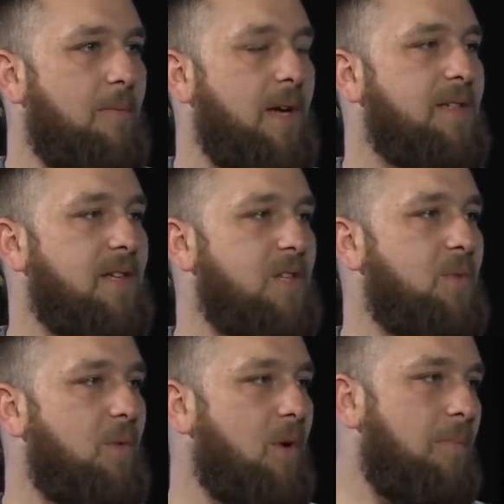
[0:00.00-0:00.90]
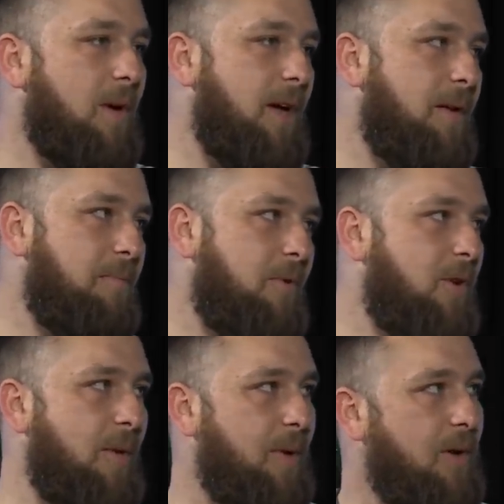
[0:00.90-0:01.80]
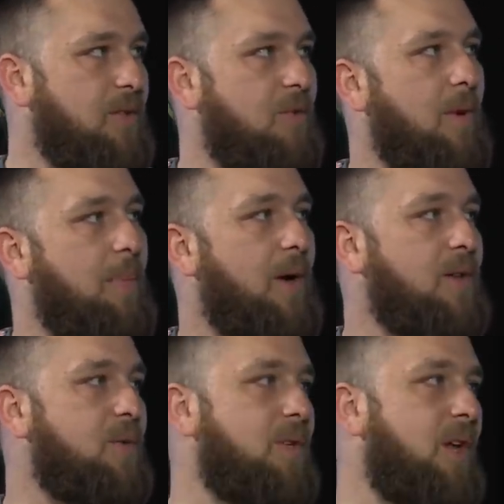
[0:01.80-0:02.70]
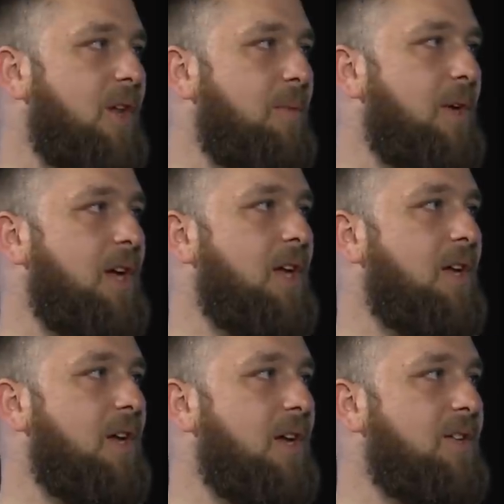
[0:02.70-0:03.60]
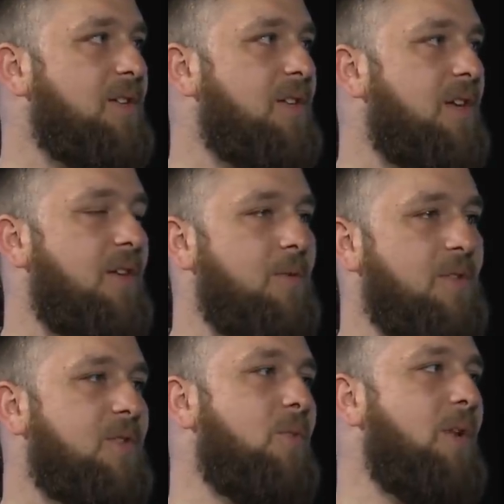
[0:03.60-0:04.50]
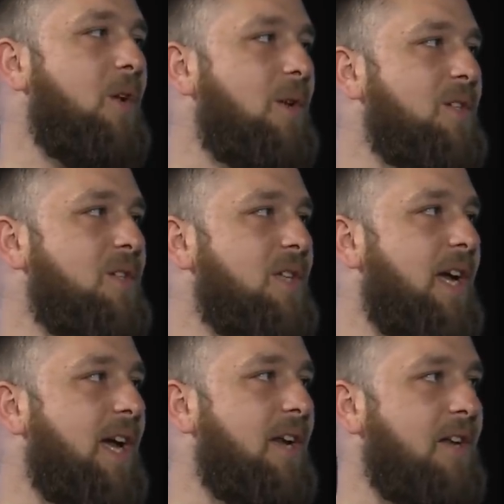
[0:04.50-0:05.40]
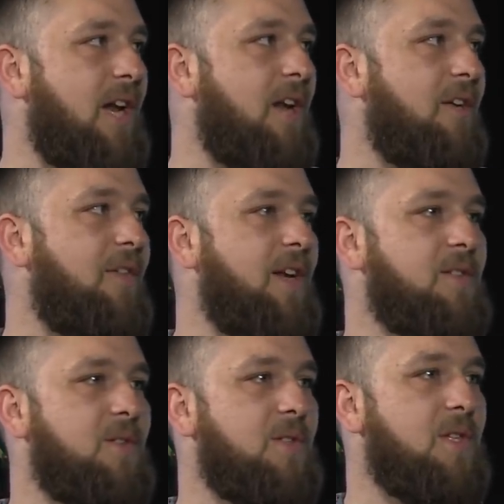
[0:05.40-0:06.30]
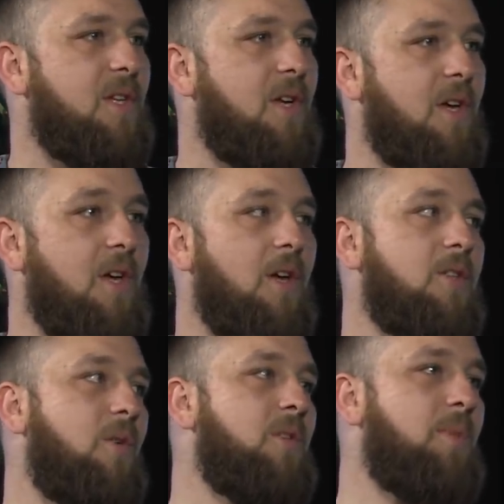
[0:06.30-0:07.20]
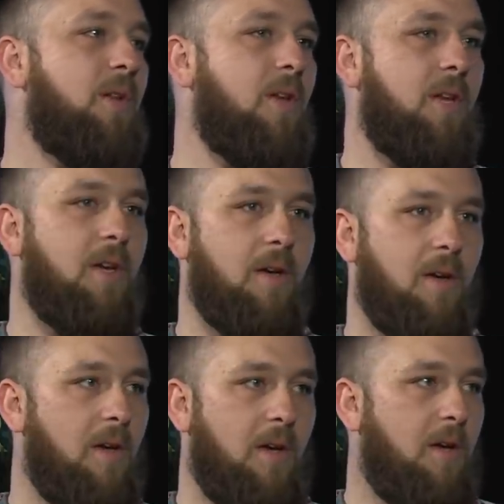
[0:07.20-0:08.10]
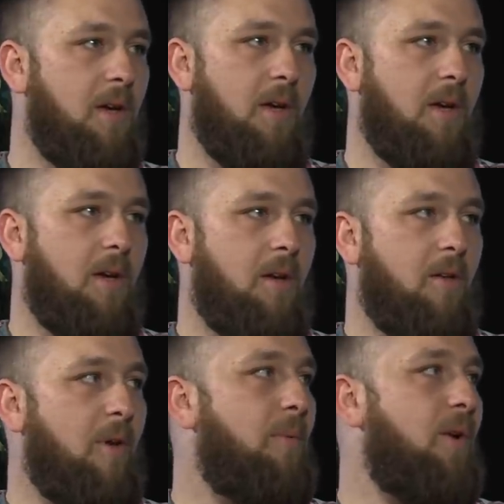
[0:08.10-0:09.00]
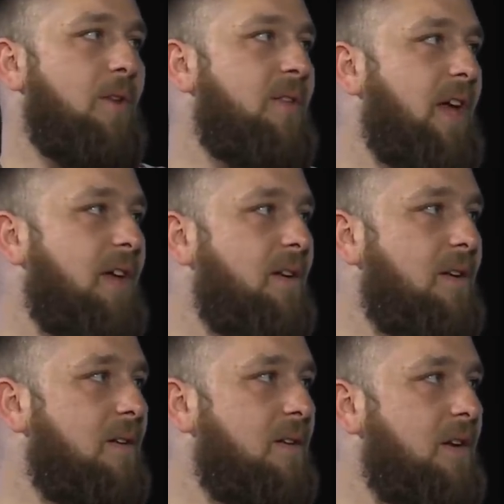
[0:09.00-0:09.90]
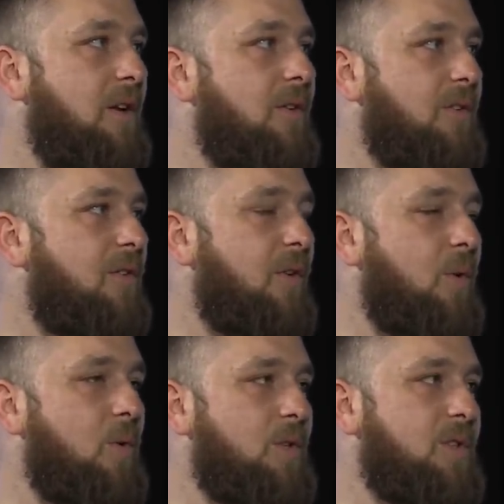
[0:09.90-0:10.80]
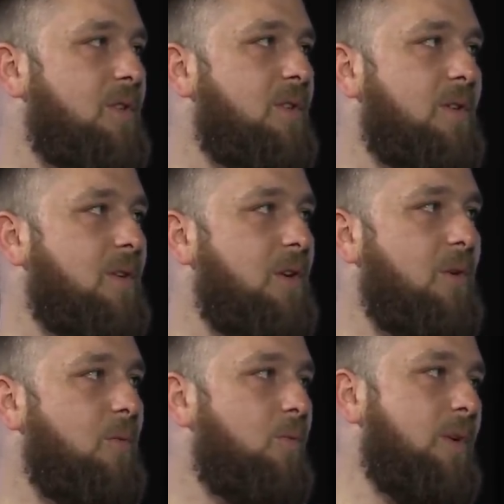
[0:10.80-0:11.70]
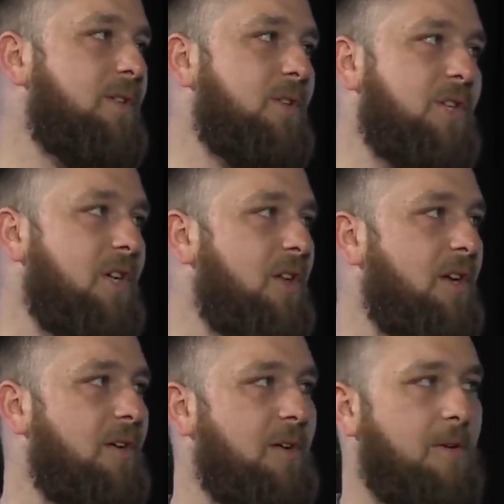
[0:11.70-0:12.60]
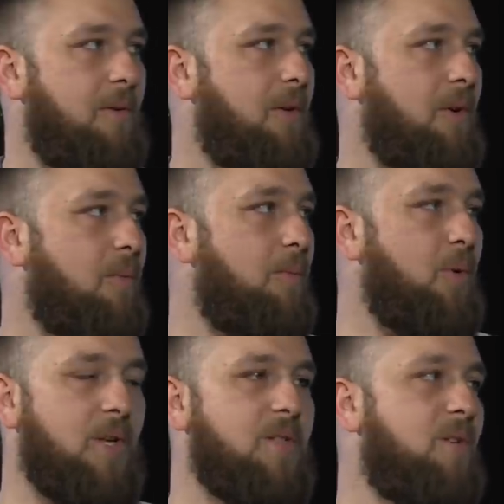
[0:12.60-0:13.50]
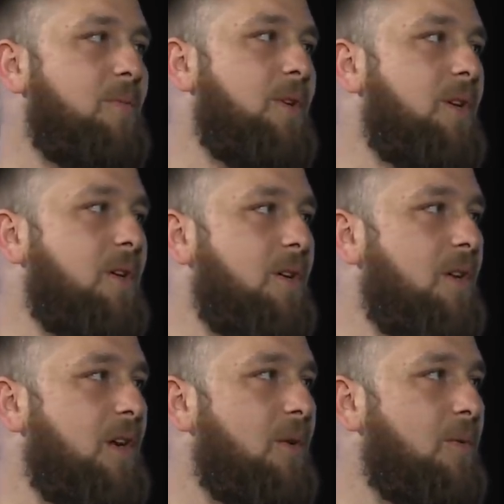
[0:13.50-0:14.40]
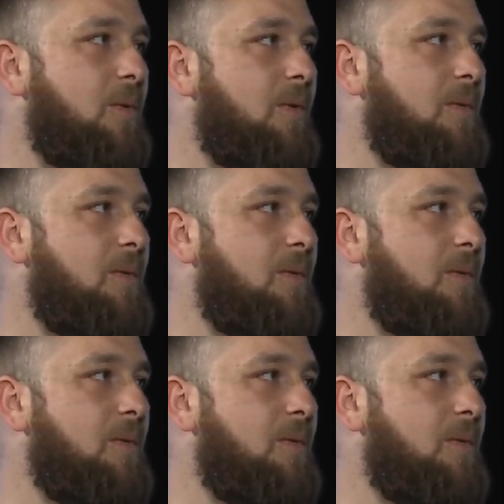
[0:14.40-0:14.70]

make sense with what my grandparents or my parents were telling me. And it just, there was just so many questions I had and not enough answers. And so I spent like the better part of 10 years or so just, you know, researching like, you know, Buddhism, and, you know,